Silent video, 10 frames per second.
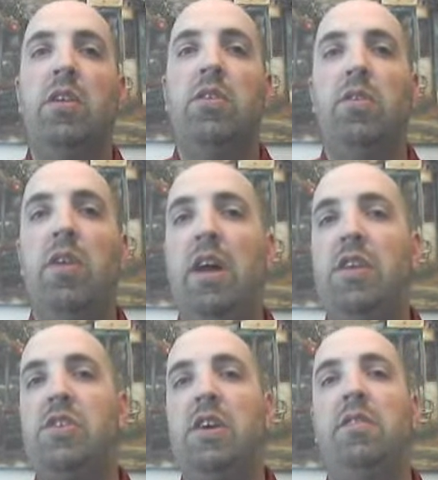So
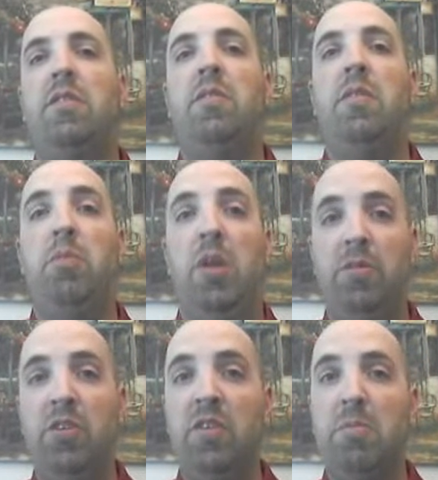not just
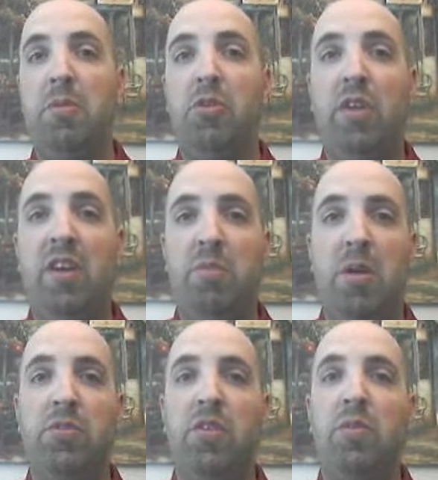problem solving, but creative
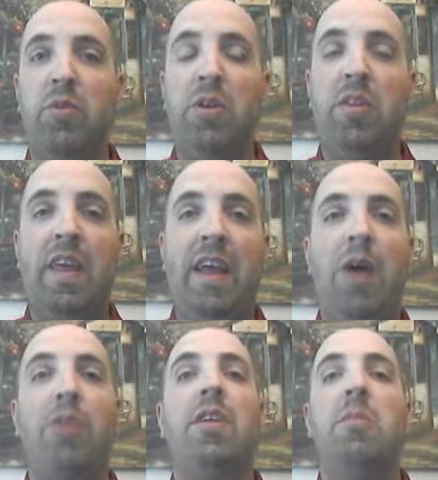problem solving where you can think
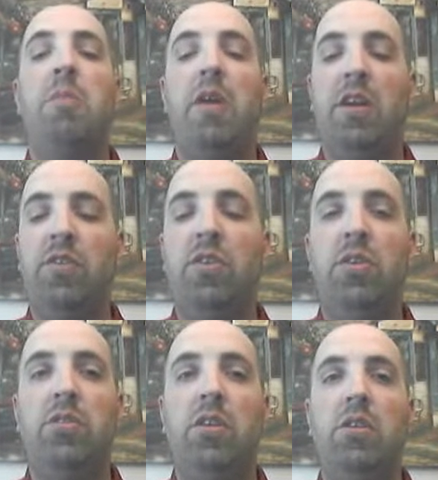outside the box for
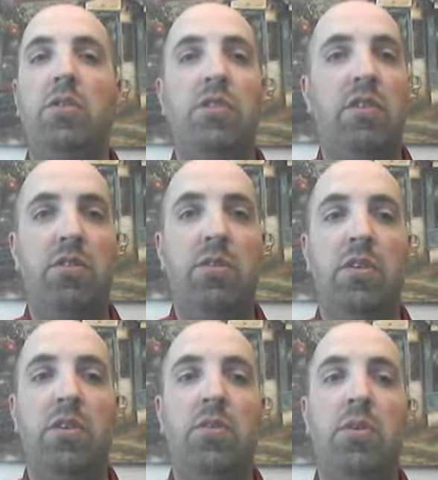new solutions
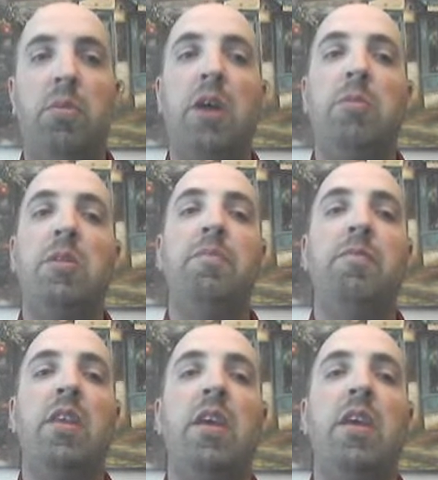to a problem.